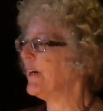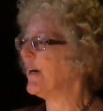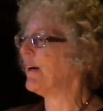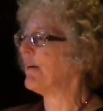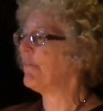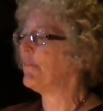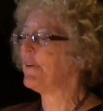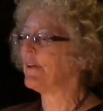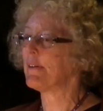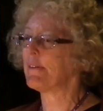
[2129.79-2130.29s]

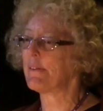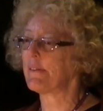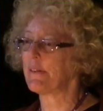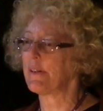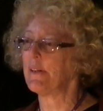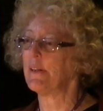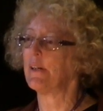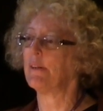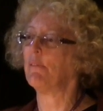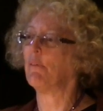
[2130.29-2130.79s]
of this
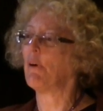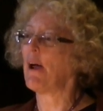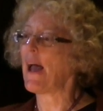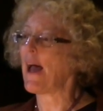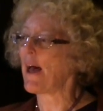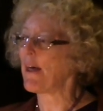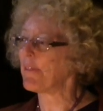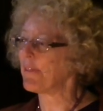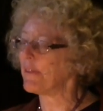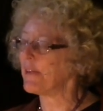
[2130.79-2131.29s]

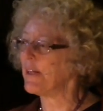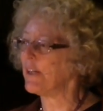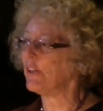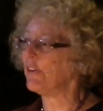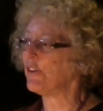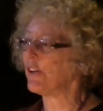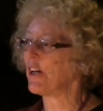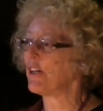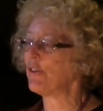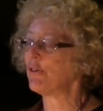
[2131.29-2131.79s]
wrath
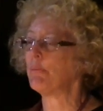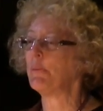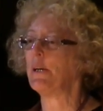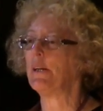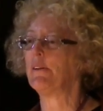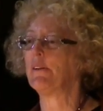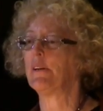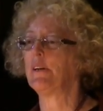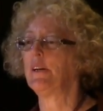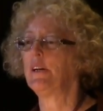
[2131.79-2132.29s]
and
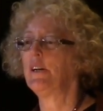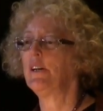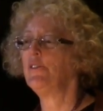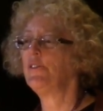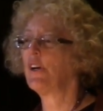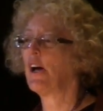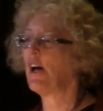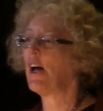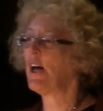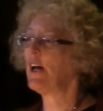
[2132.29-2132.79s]
judgment,
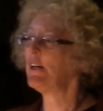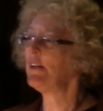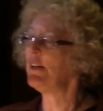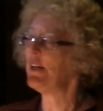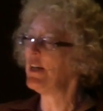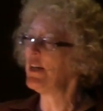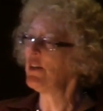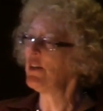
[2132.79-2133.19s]
John